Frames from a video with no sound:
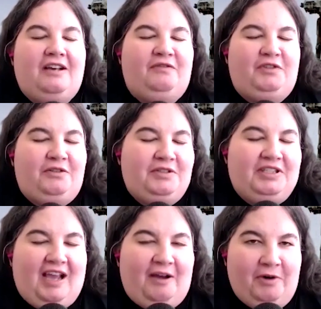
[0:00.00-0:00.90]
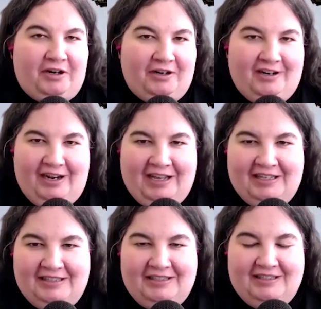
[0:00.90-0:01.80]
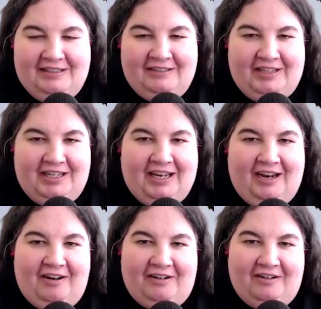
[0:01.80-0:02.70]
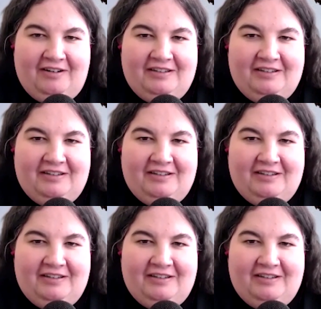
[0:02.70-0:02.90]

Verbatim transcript: of Luke Skywalker as the lead character?